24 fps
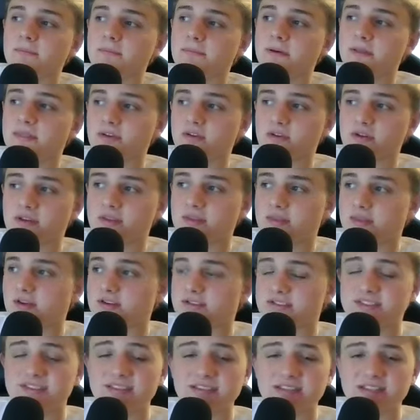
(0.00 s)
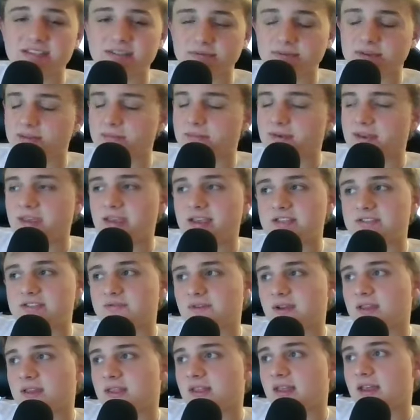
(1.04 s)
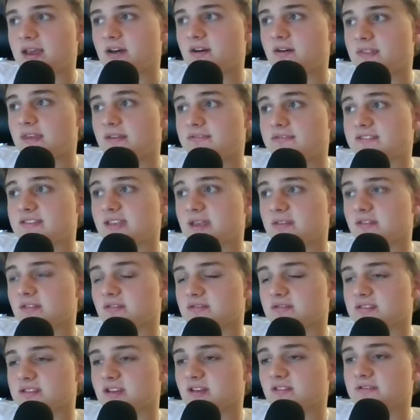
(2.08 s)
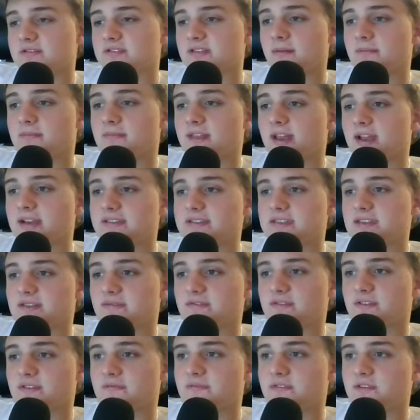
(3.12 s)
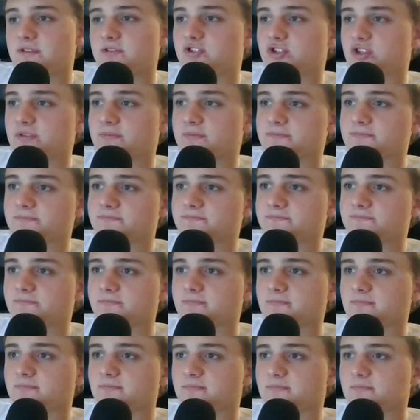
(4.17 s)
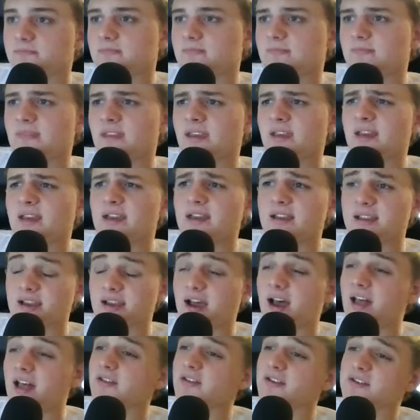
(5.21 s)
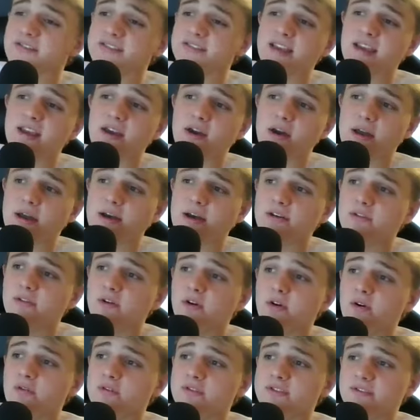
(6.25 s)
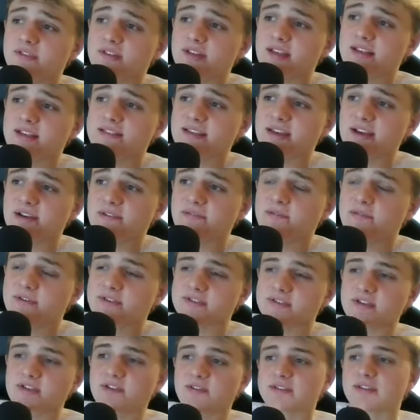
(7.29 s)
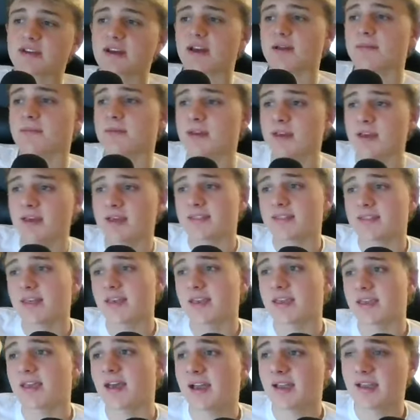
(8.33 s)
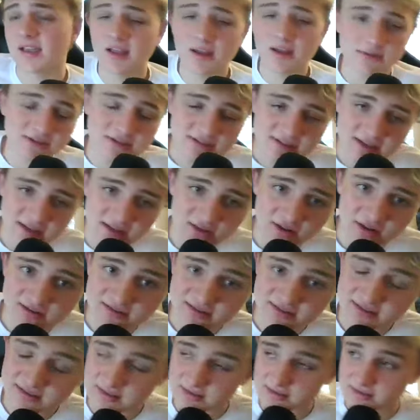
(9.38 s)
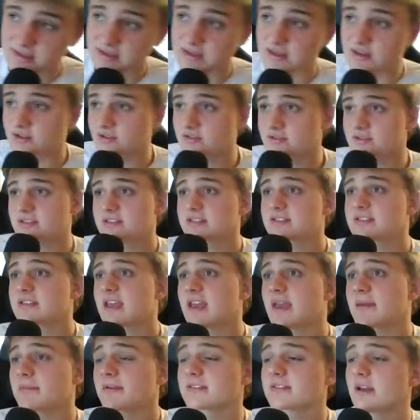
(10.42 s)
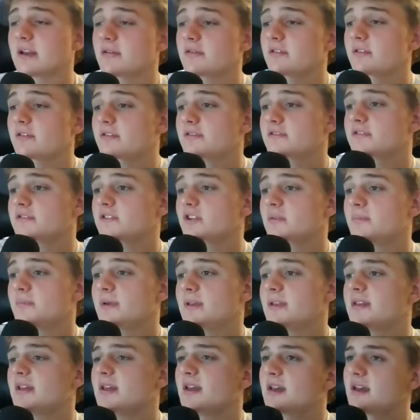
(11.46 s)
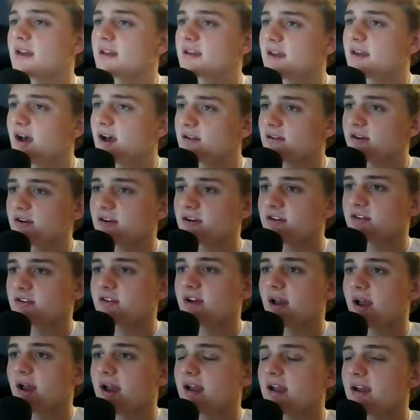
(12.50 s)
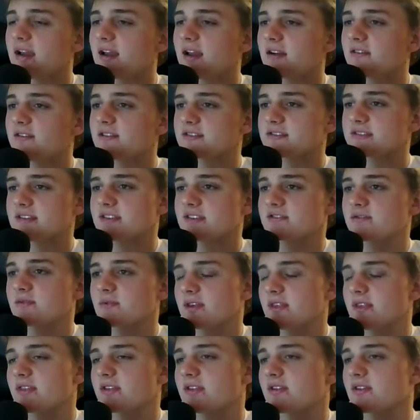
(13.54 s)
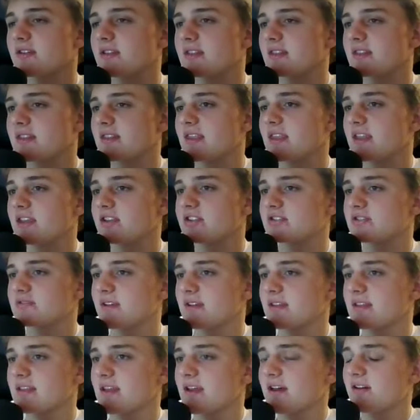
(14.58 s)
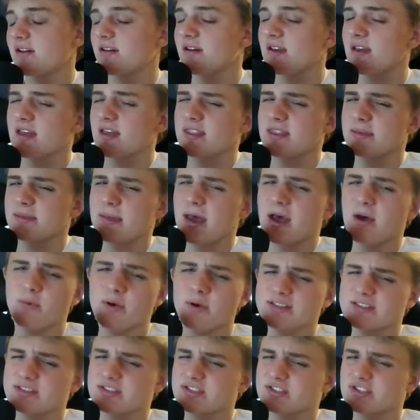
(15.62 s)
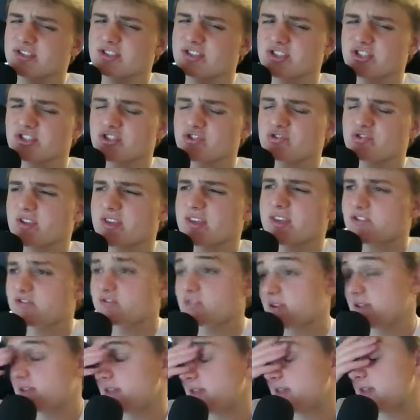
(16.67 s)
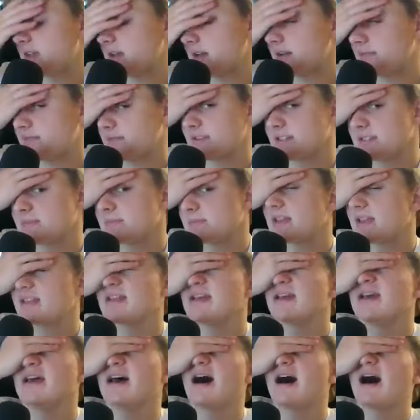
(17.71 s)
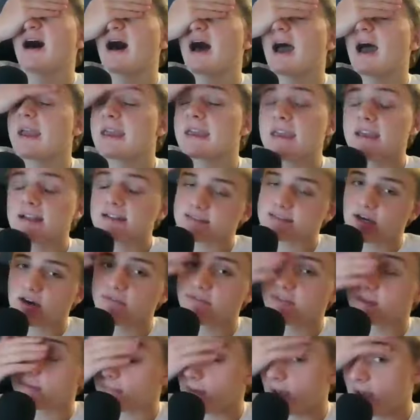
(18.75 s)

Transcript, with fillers: but they're they're six one in the Big East right now, and they've set themselves up nicely for the future. Colorado State held, holds on against Air Force in overtime. Thank God Colorado State lost this, didn't lose this game because I would look stupid. Colorado, you got I got Colorado State 23rd in the nation right now. The Mountain West is just a tricky, tricky conference, man. I can't tell if the